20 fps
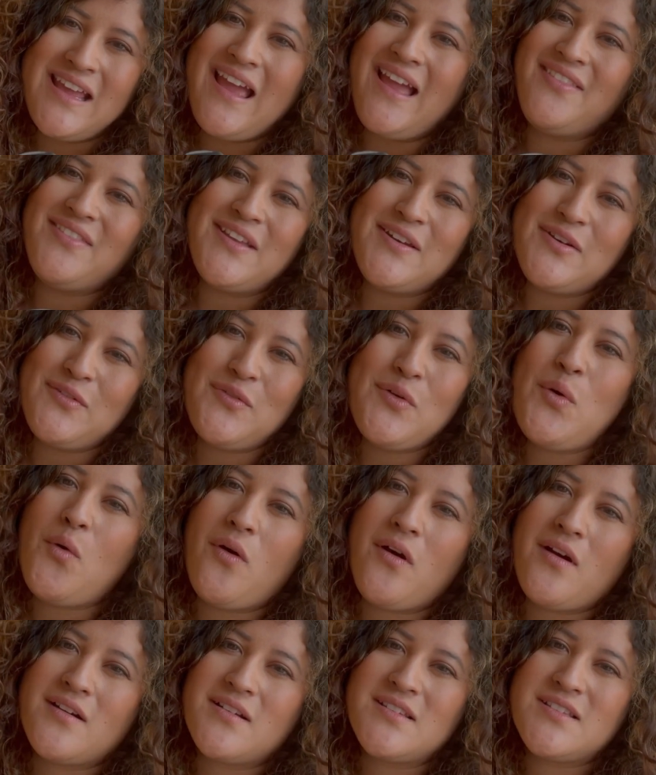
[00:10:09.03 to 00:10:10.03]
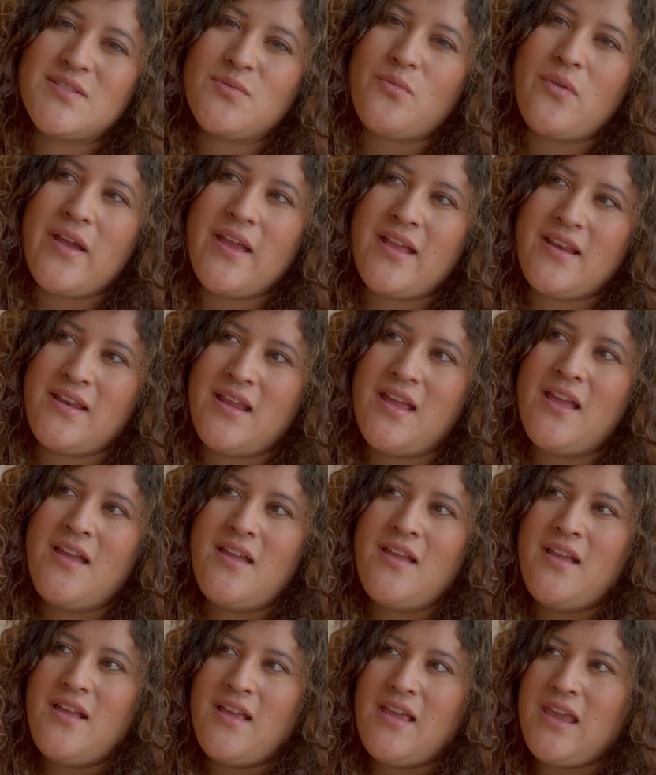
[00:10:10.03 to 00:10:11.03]
And then of course, when
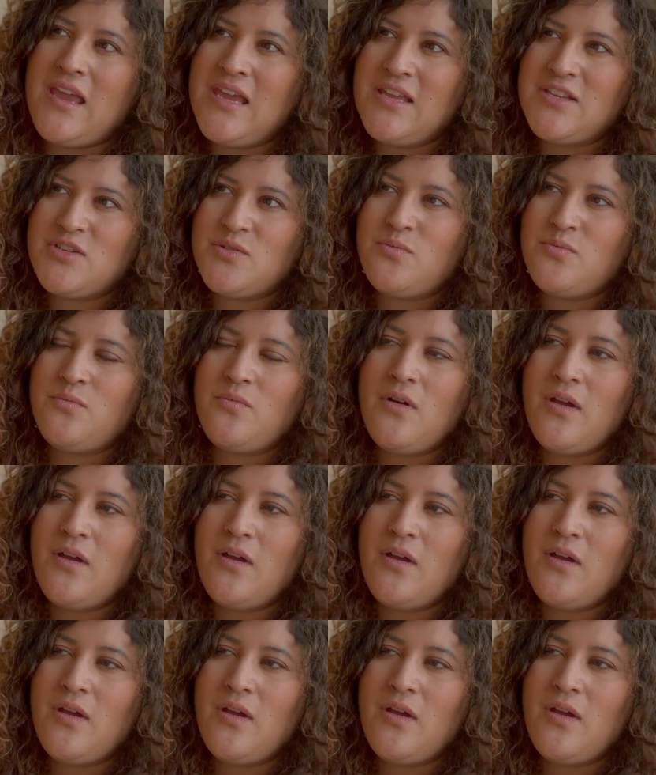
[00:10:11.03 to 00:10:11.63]
each